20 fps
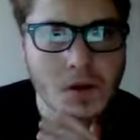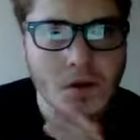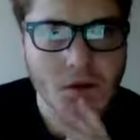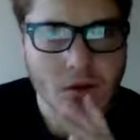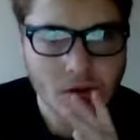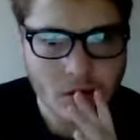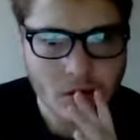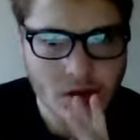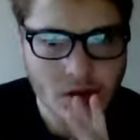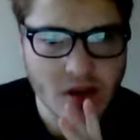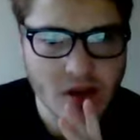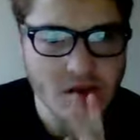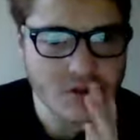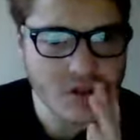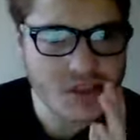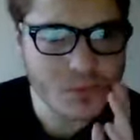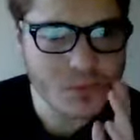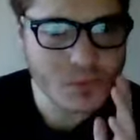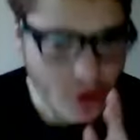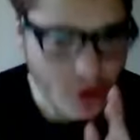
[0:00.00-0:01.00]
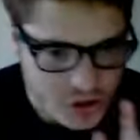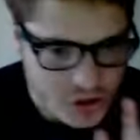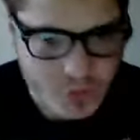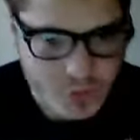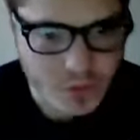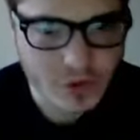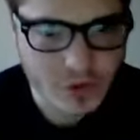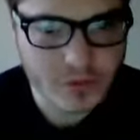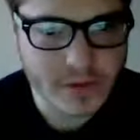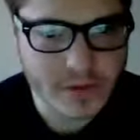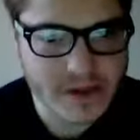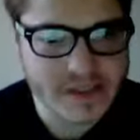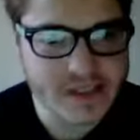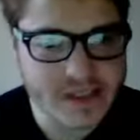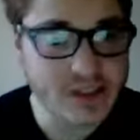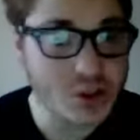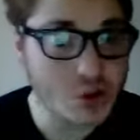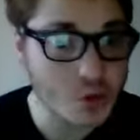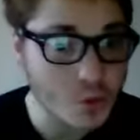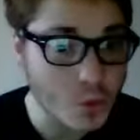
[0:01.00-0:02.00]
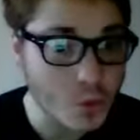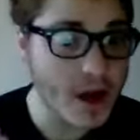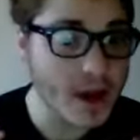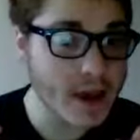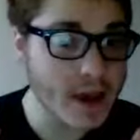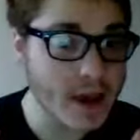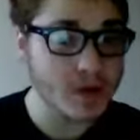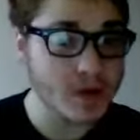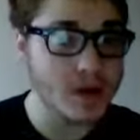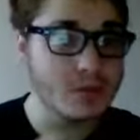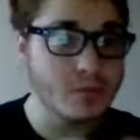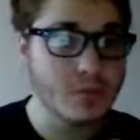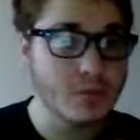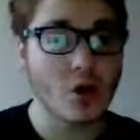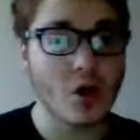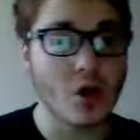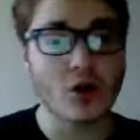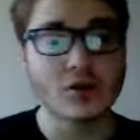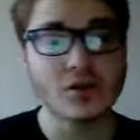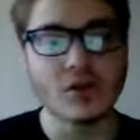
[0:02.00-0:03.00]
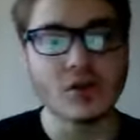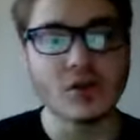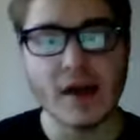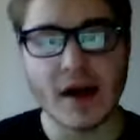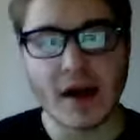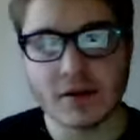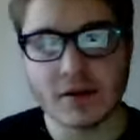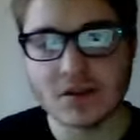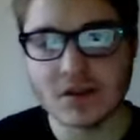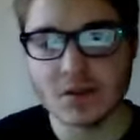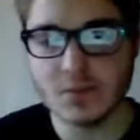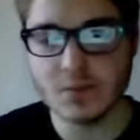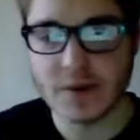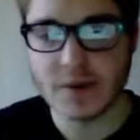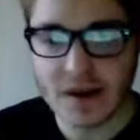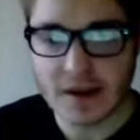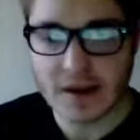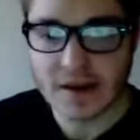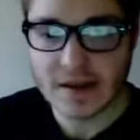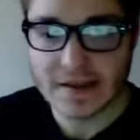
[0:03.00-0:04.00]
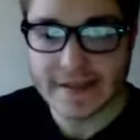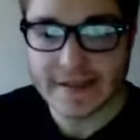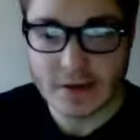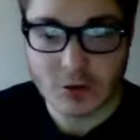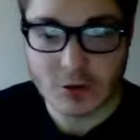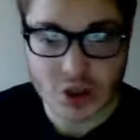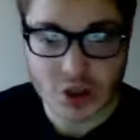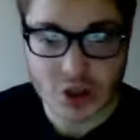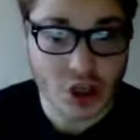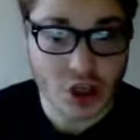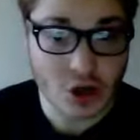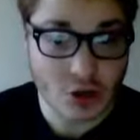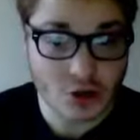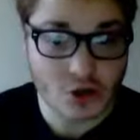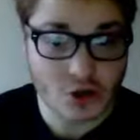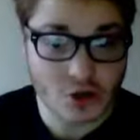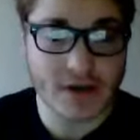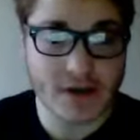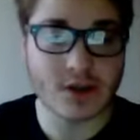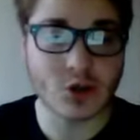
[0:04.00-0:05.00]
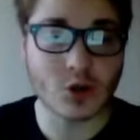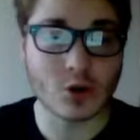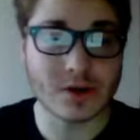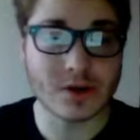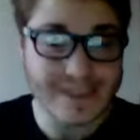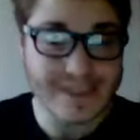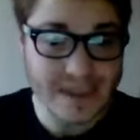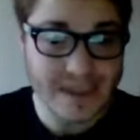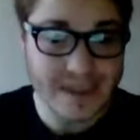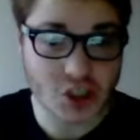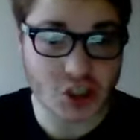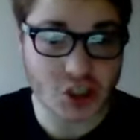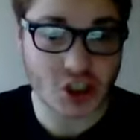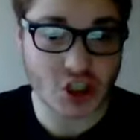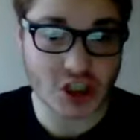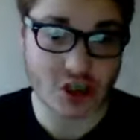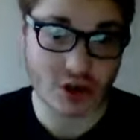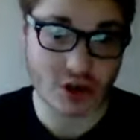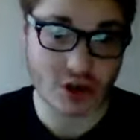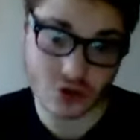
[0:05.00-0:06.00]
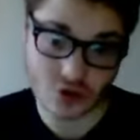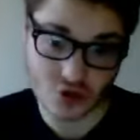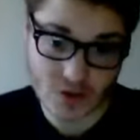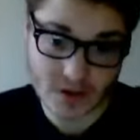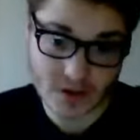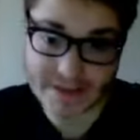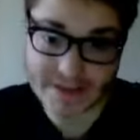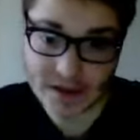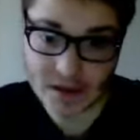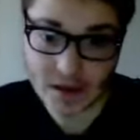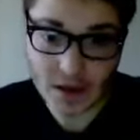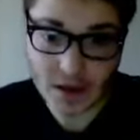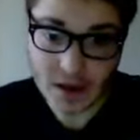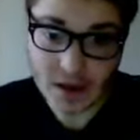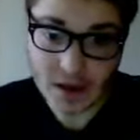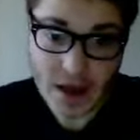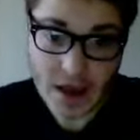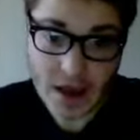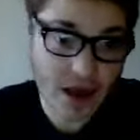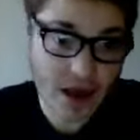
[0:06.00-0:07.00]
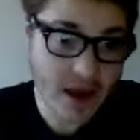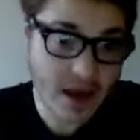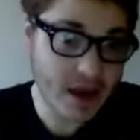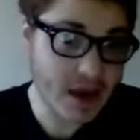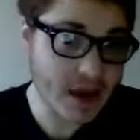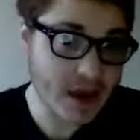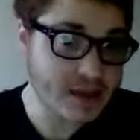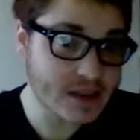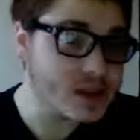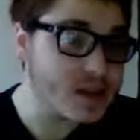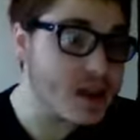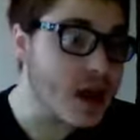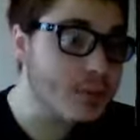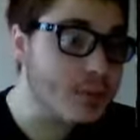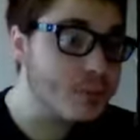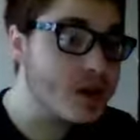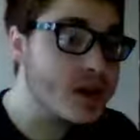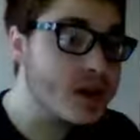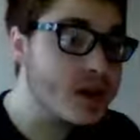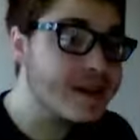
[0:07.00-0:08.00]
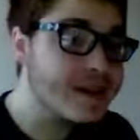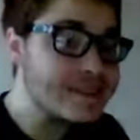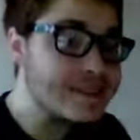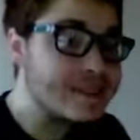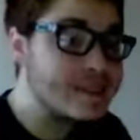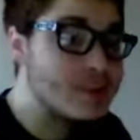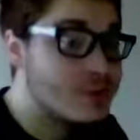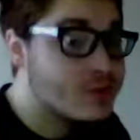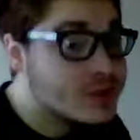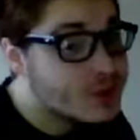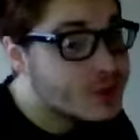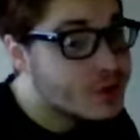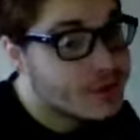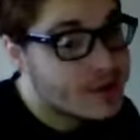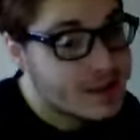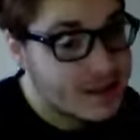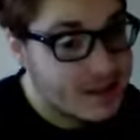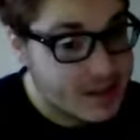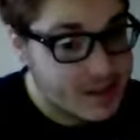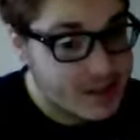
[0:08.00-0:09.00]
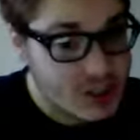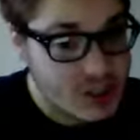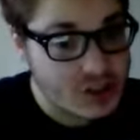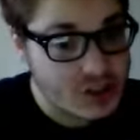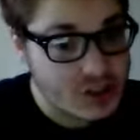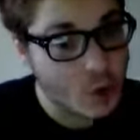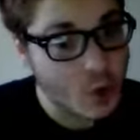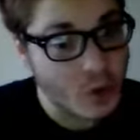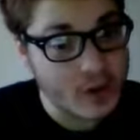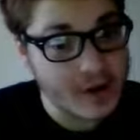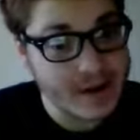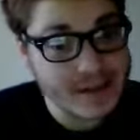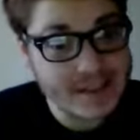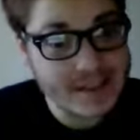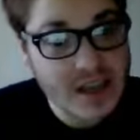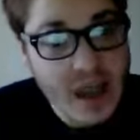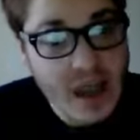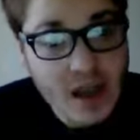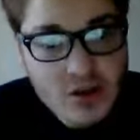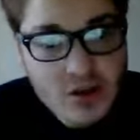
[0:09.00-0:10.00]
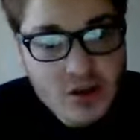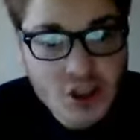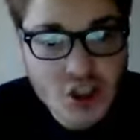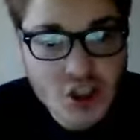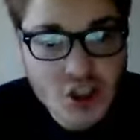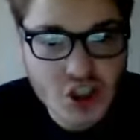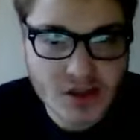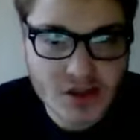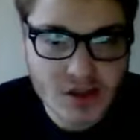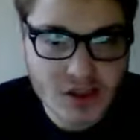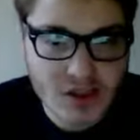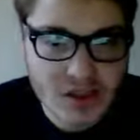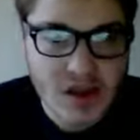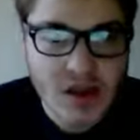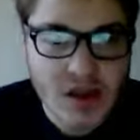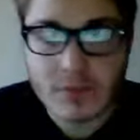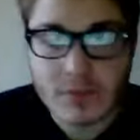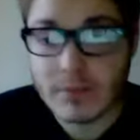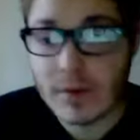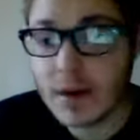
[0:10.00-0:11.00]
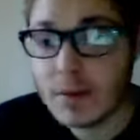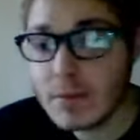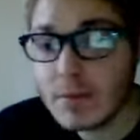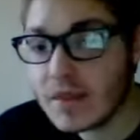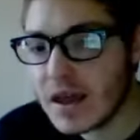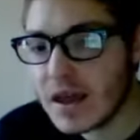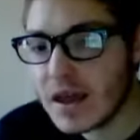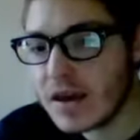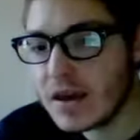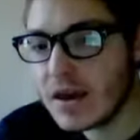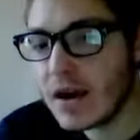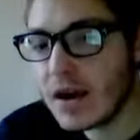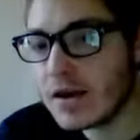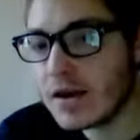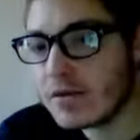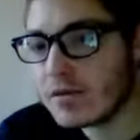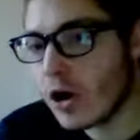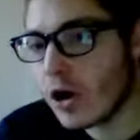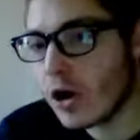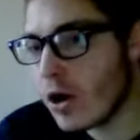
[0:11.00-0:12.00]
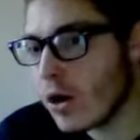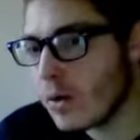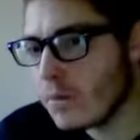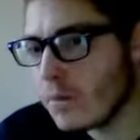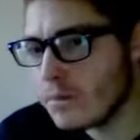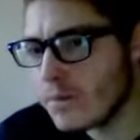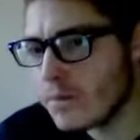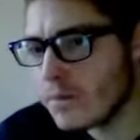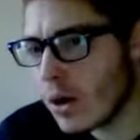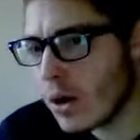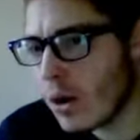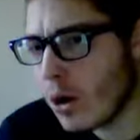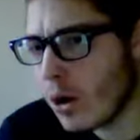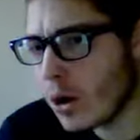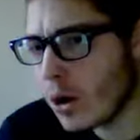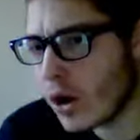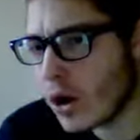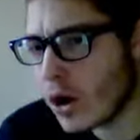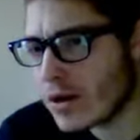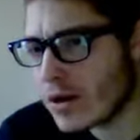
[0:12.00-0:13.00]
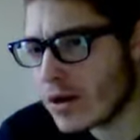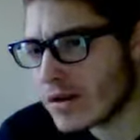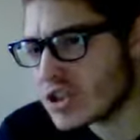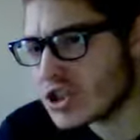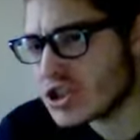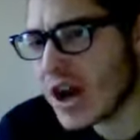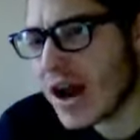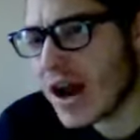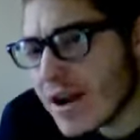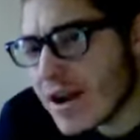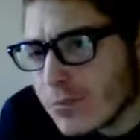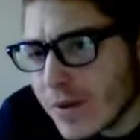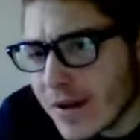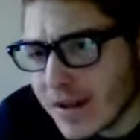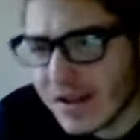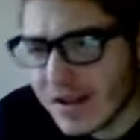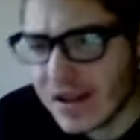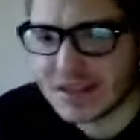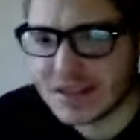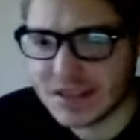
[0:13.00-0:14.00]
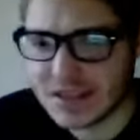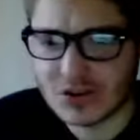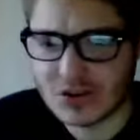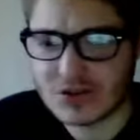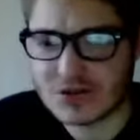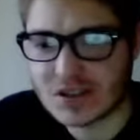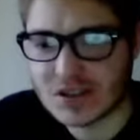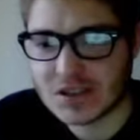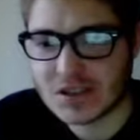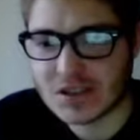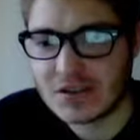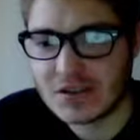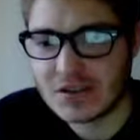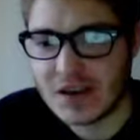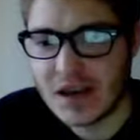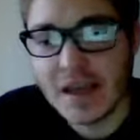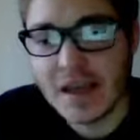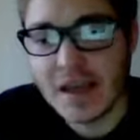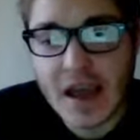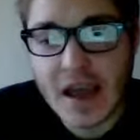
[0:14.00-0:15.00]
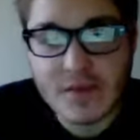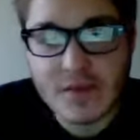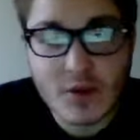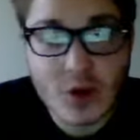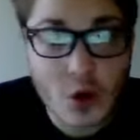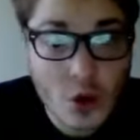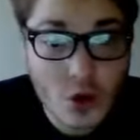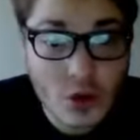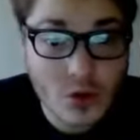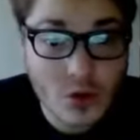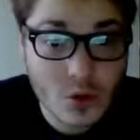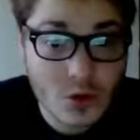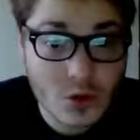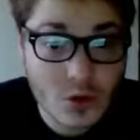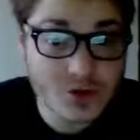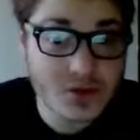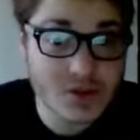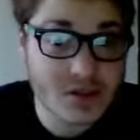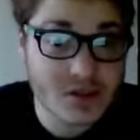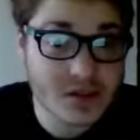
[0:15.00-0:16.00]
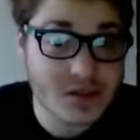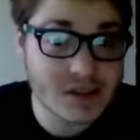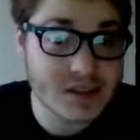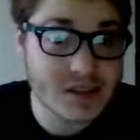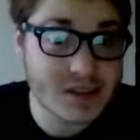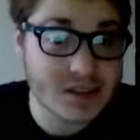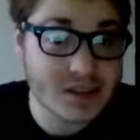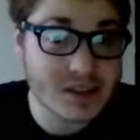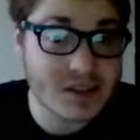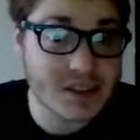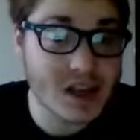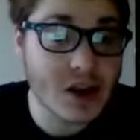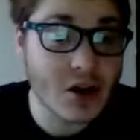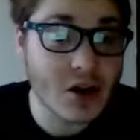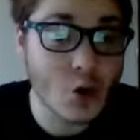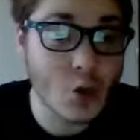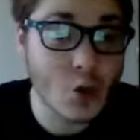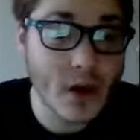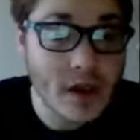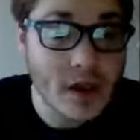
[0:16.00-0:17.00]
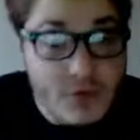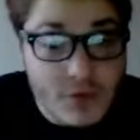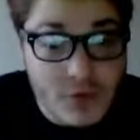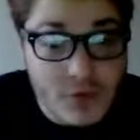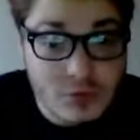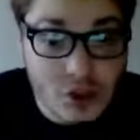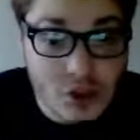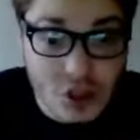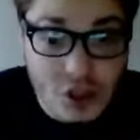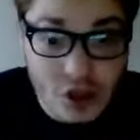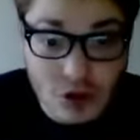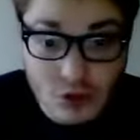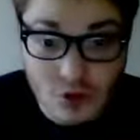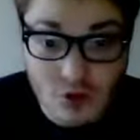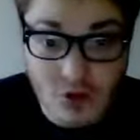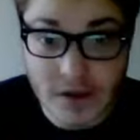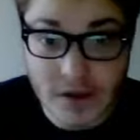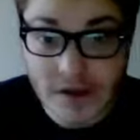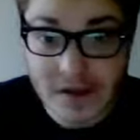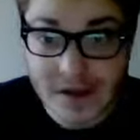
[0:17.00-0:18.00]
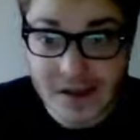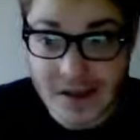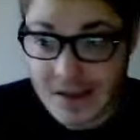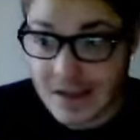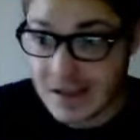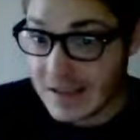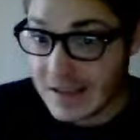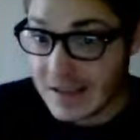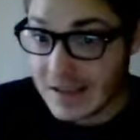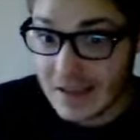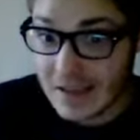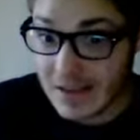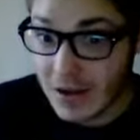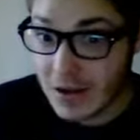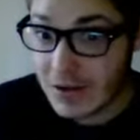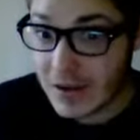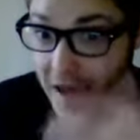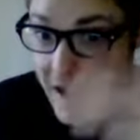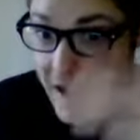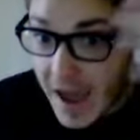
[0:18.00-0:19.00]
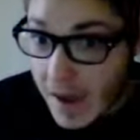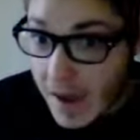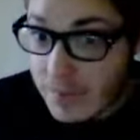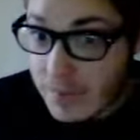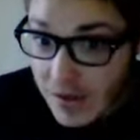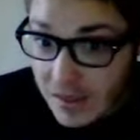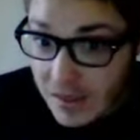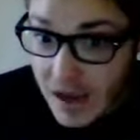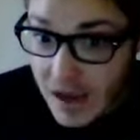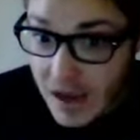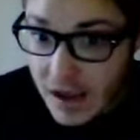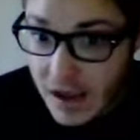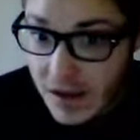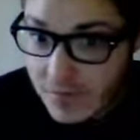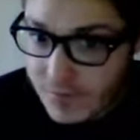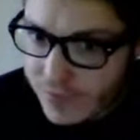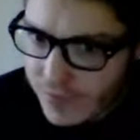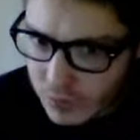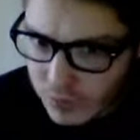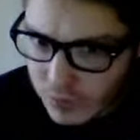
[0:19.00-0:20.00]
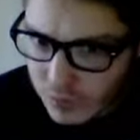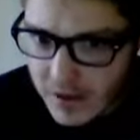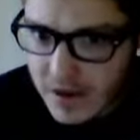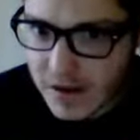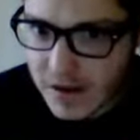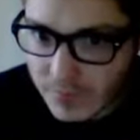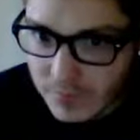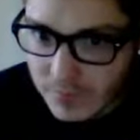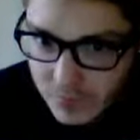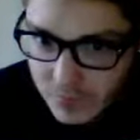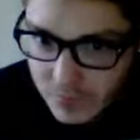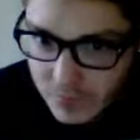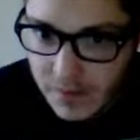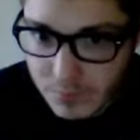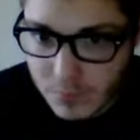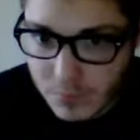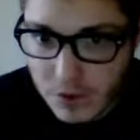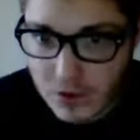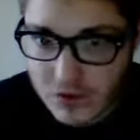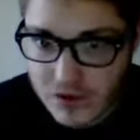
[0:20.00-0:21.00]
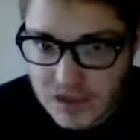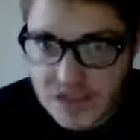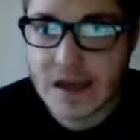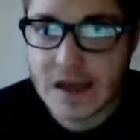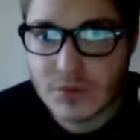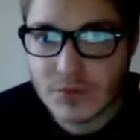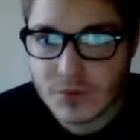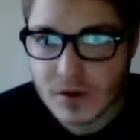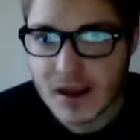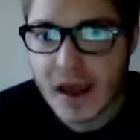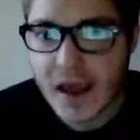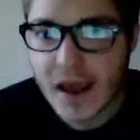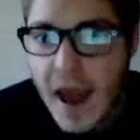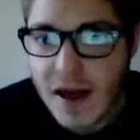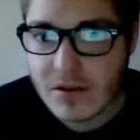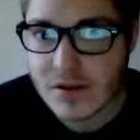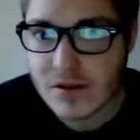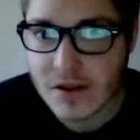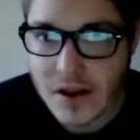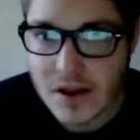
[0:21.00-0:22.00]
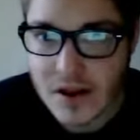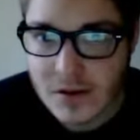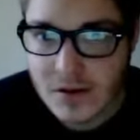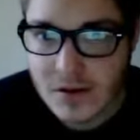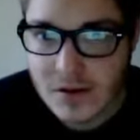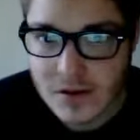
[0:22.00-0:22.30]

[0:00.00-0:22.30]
There's multiple reasons why people aren't allowed to be near children or teach children. It's not because due to religion or intelligence. Maybe they are child molesters and they have a court order to stay away from children. You know, you have to think of perceived reality.